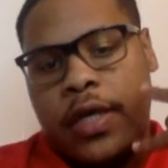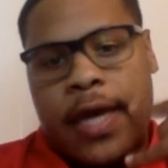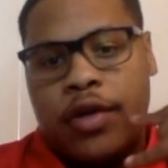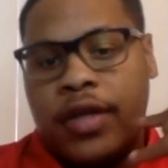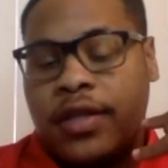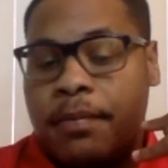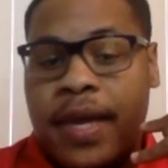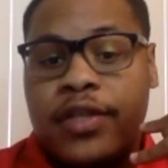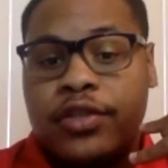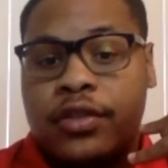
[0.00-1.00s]
you know, at the
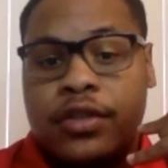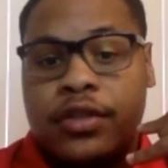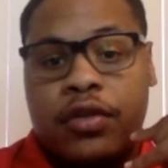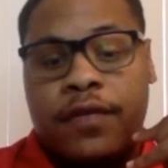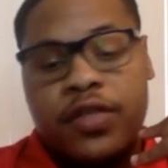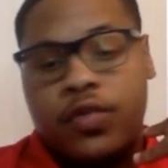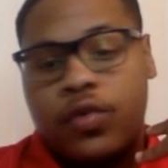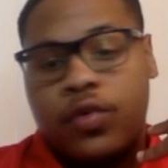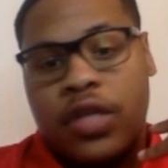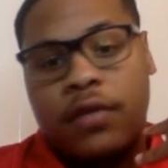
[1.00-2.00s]
major, you know, Division
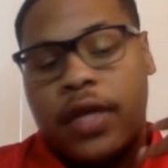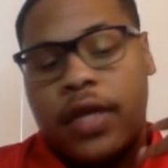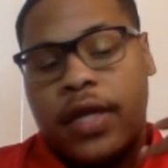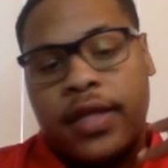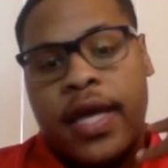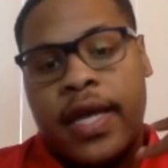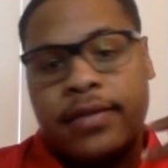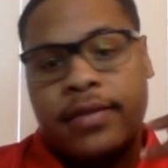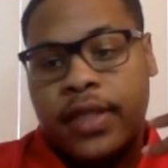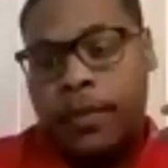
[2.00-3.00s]
I level like that,
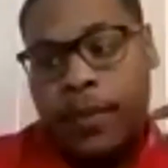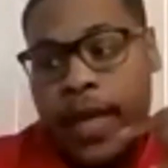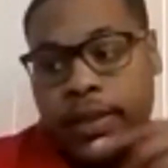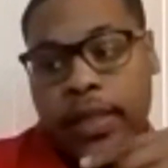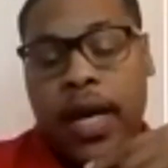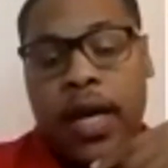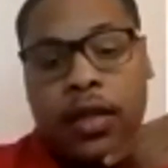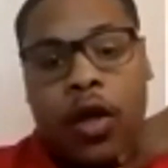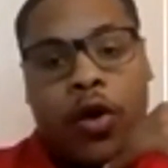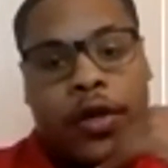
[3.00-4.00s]
and say, pass a guy
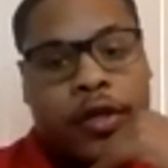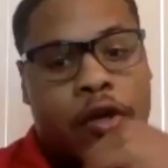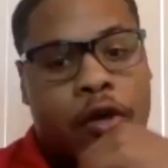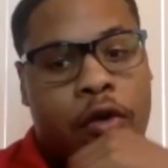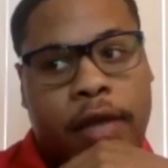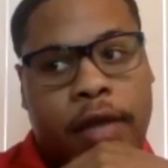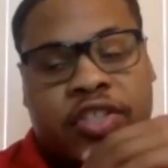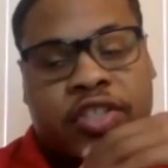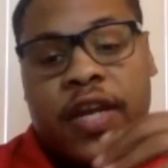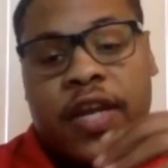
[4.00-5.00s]
along, you know. I
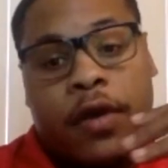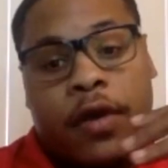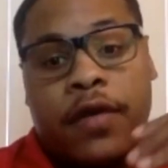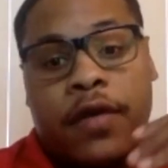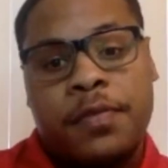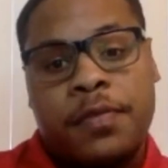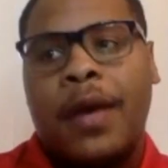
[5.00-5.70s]
just never heard of this.